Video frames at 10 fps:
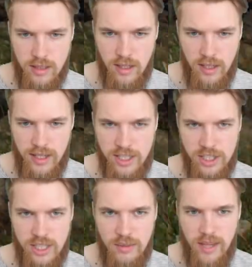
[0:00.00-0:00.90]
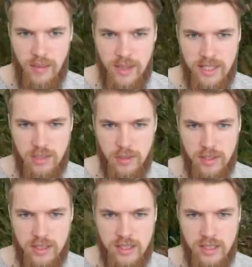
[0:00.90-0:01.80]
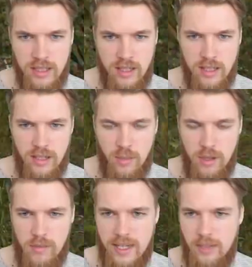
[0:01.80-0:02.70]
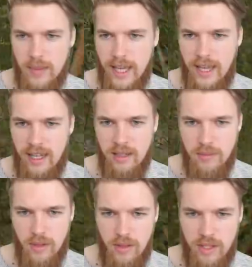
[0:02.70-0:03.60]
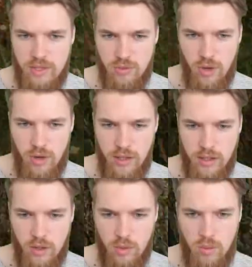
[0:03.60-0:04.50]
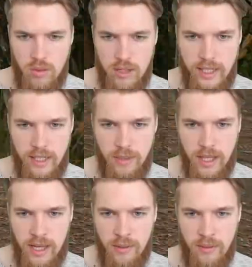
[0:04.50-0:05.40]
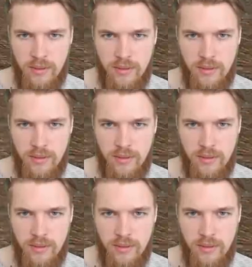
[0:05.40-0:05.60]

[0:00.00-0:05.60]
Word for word: Can't actually see where they went, to be honest. We're meant to be getting up this rock. Oh, Lydia, what the hell?